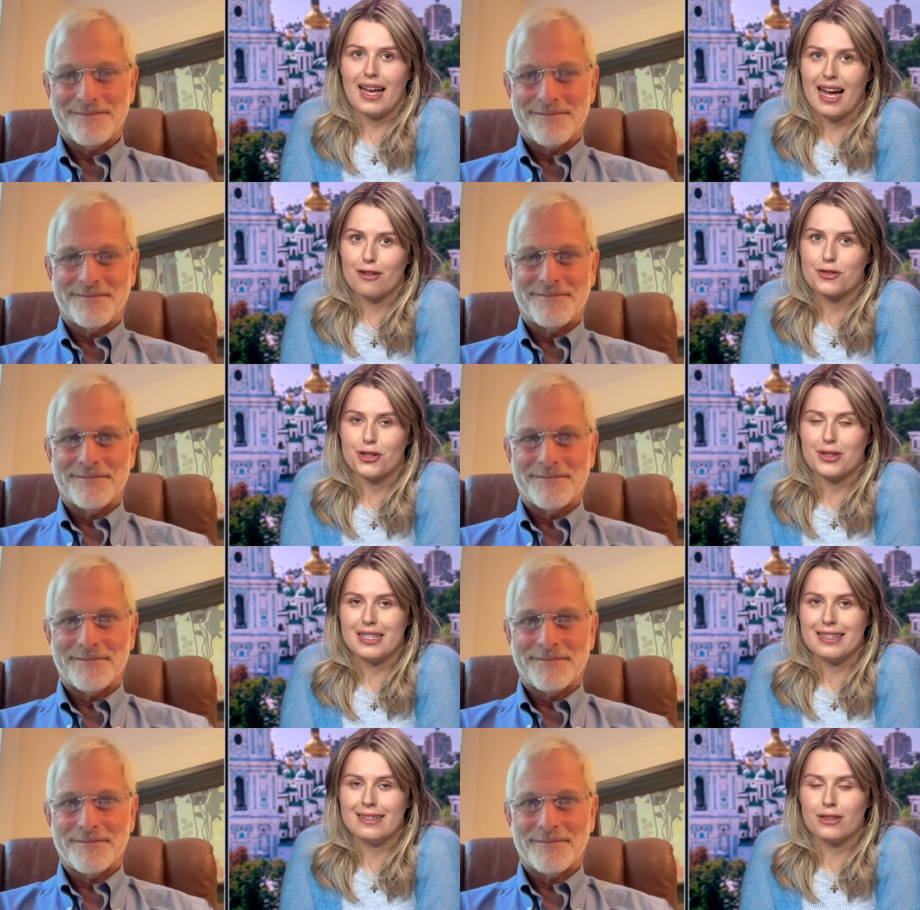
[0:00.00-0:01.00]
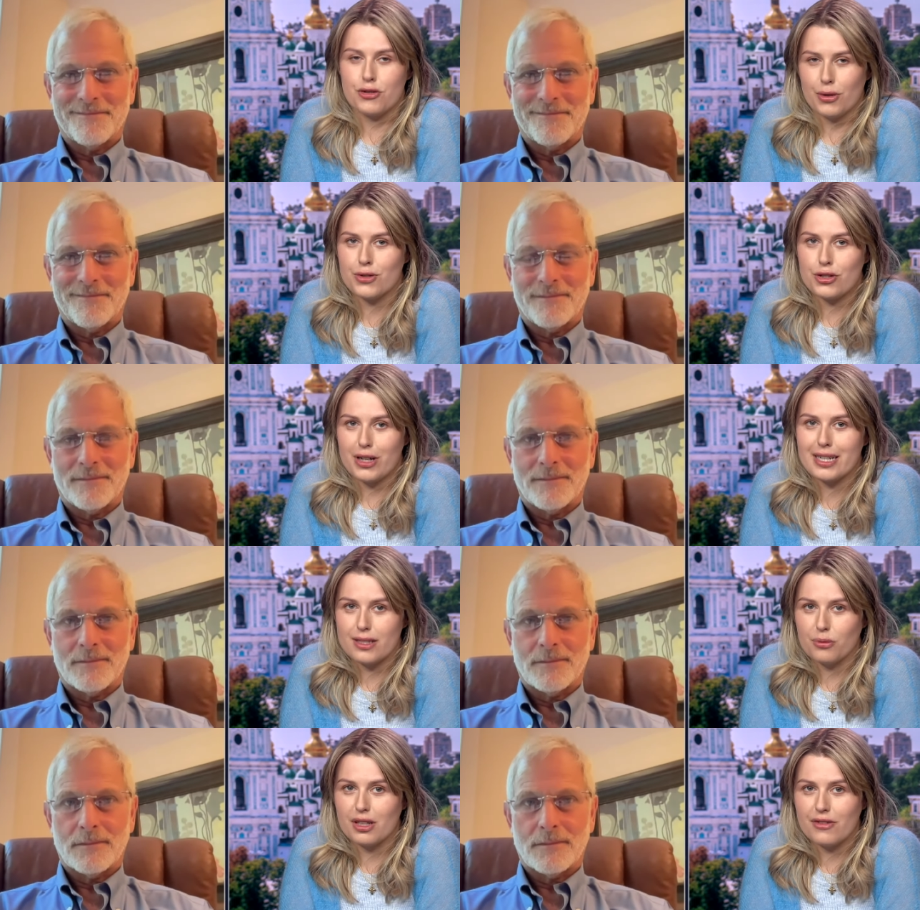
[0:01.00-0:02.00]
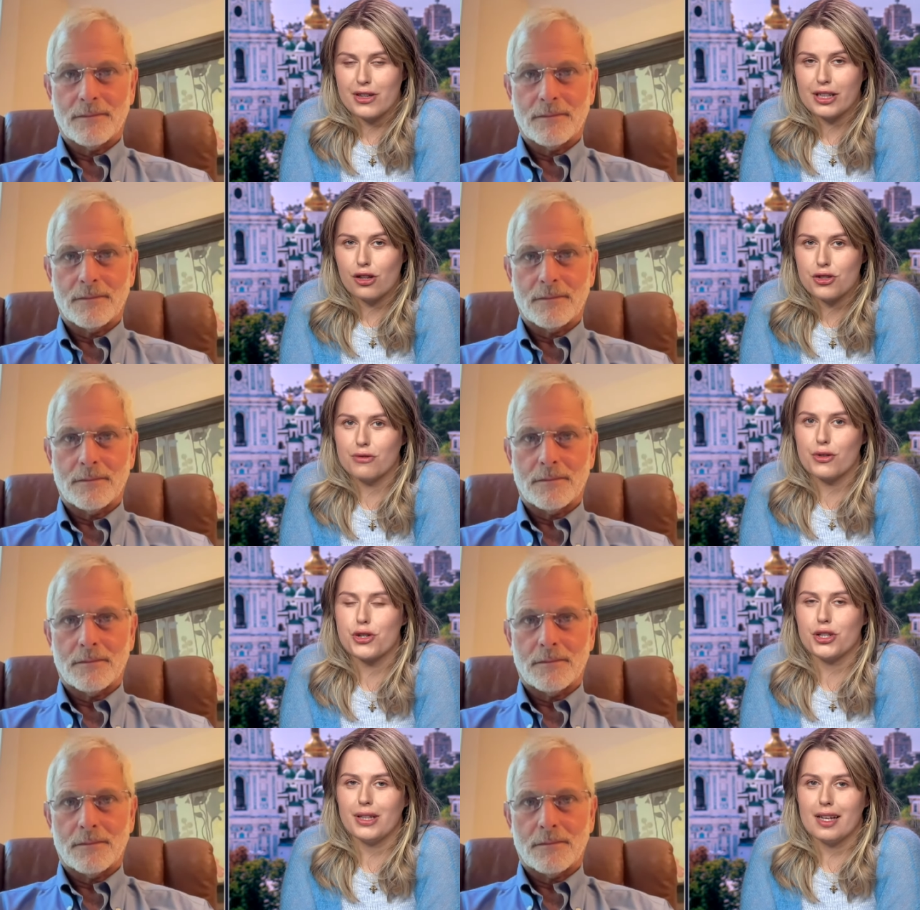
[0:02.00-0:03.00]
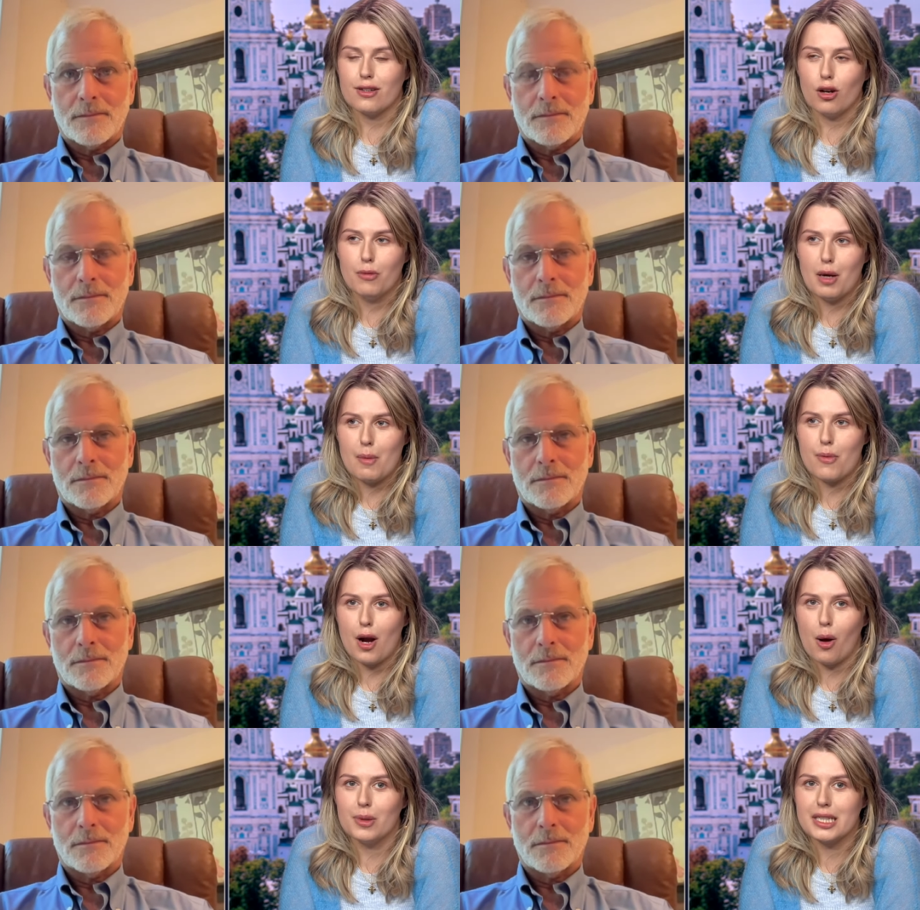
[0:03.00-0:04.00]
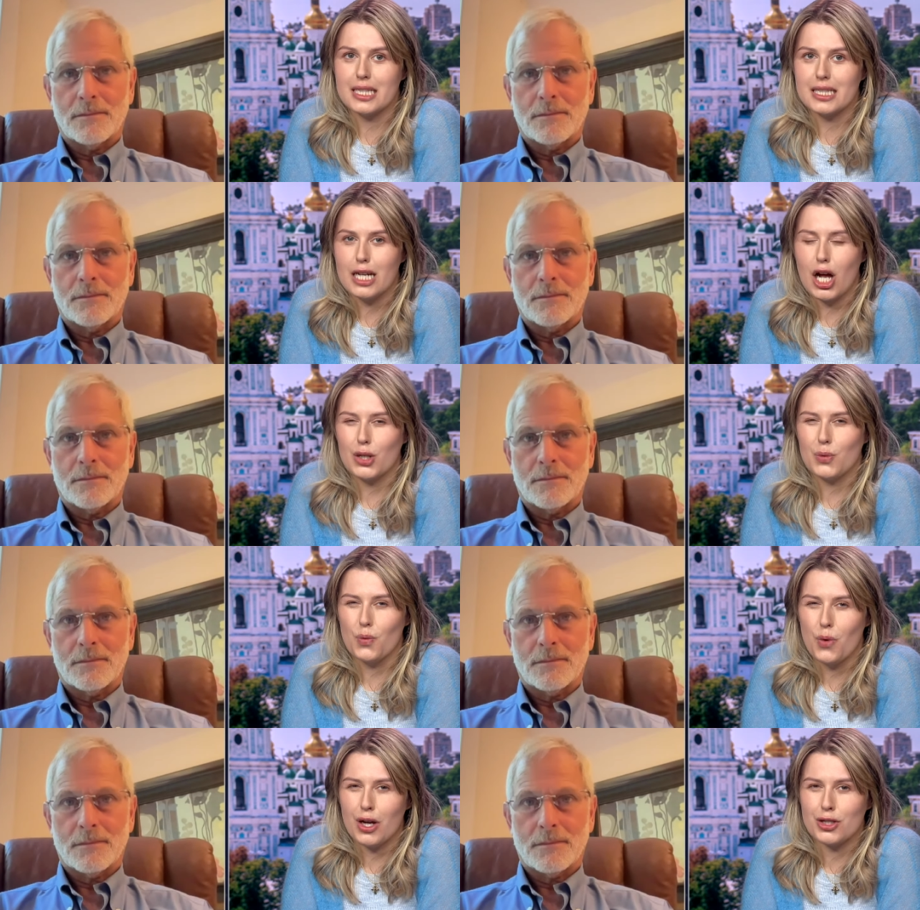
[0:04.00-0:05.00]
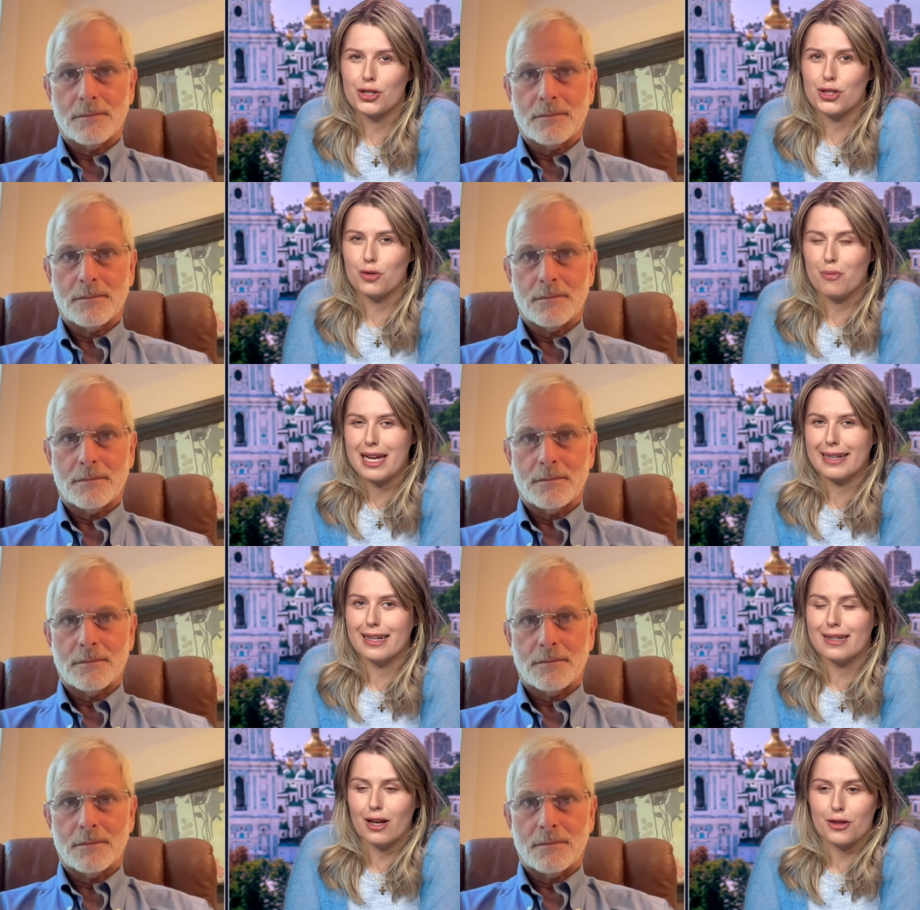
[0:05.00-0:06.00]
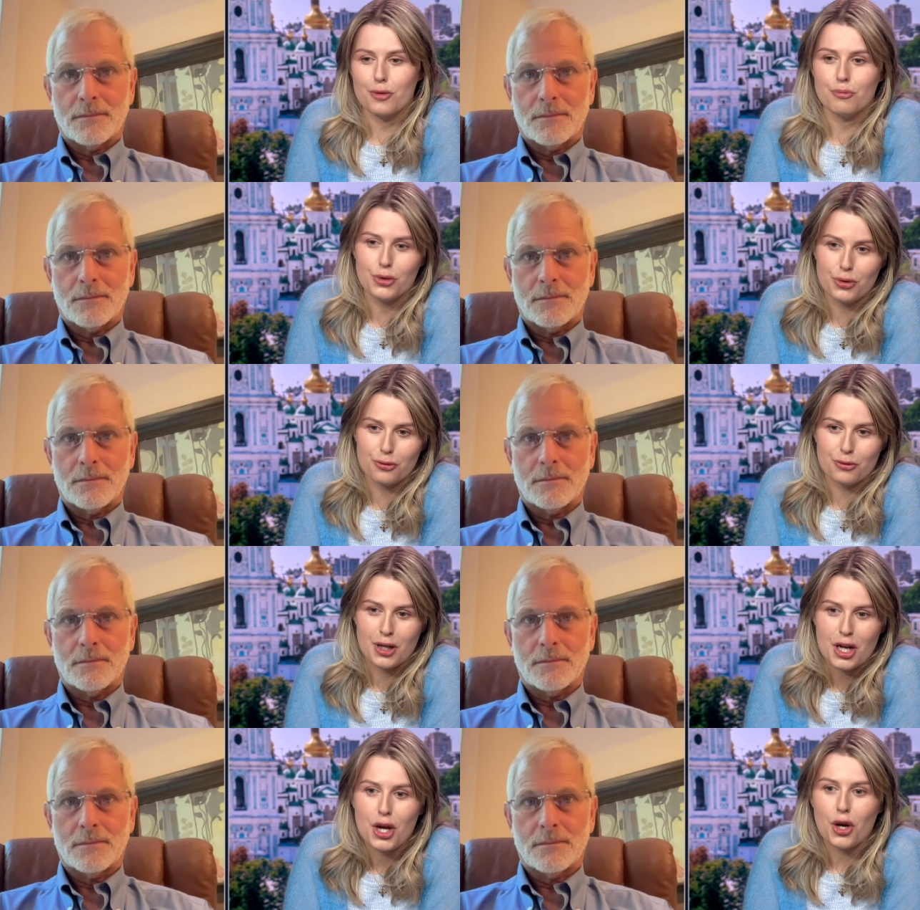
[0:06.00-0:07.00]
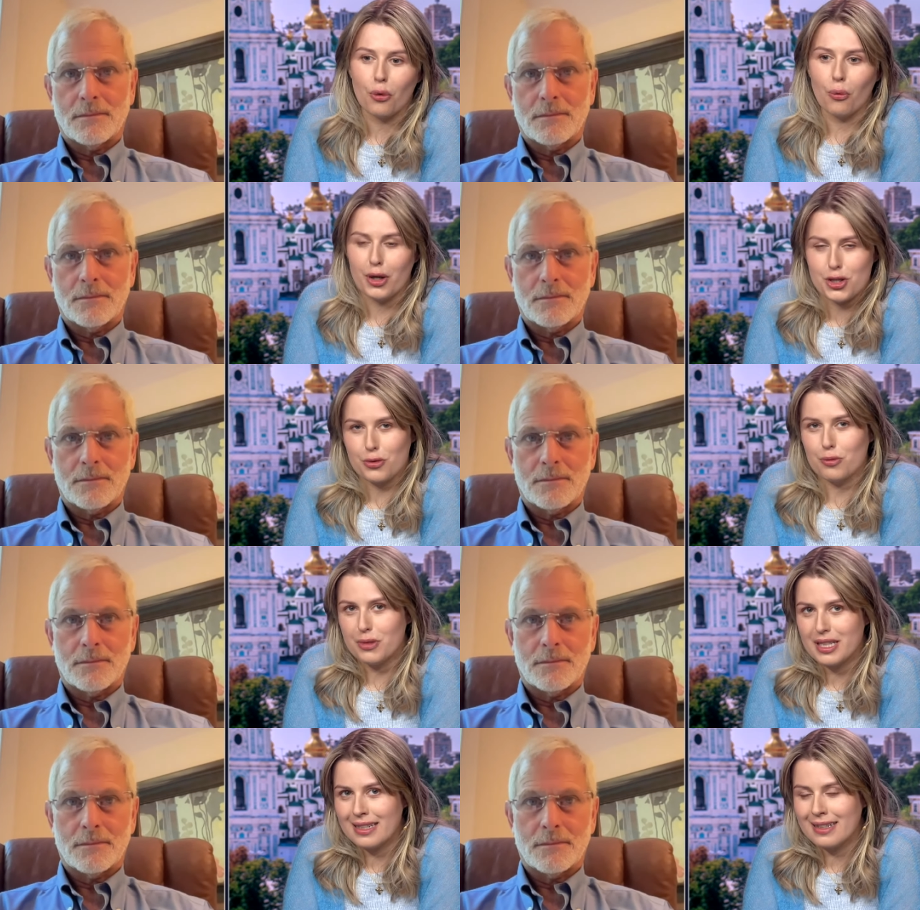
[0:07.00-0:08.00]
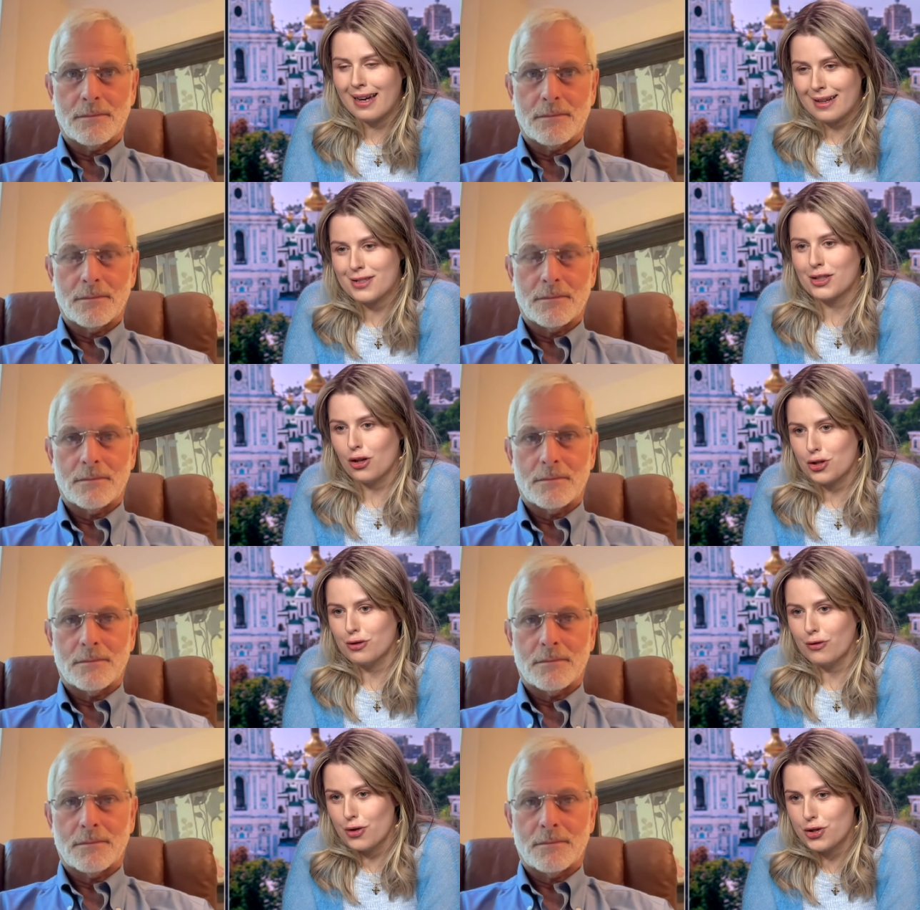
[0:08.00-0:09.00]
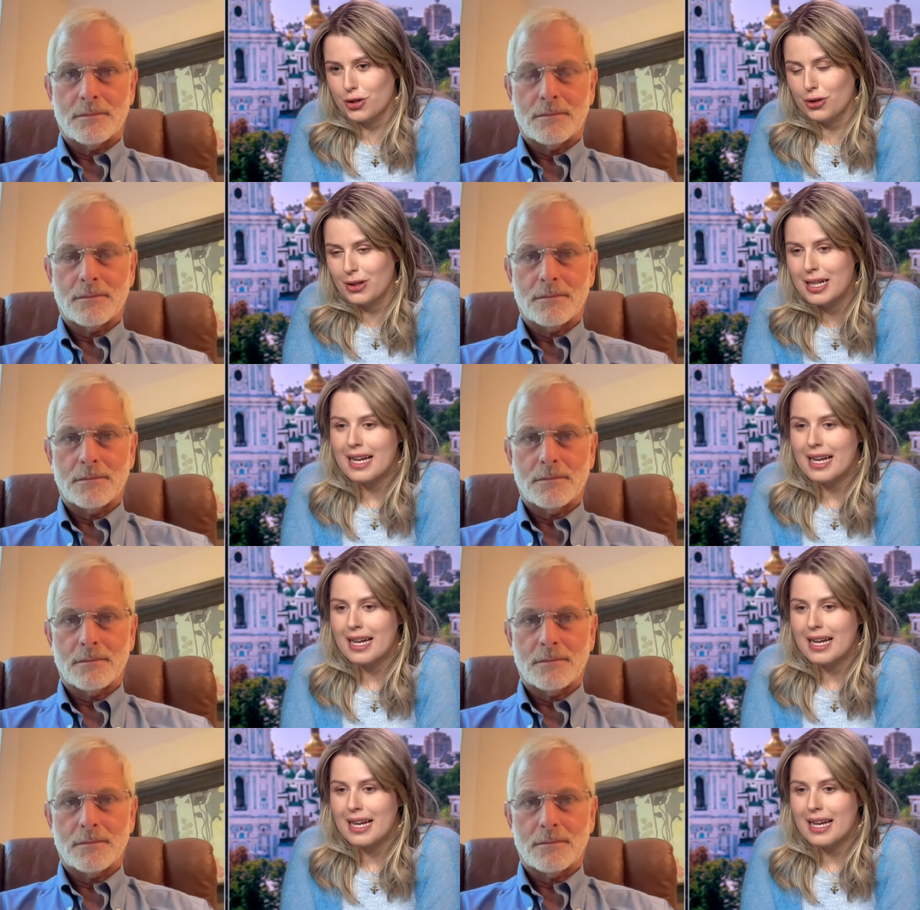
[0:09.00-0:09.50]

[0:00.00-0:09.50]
Speaker 1: after the drone strikes that were very controversial, and Obama probably did not want to make another move which would be as controversial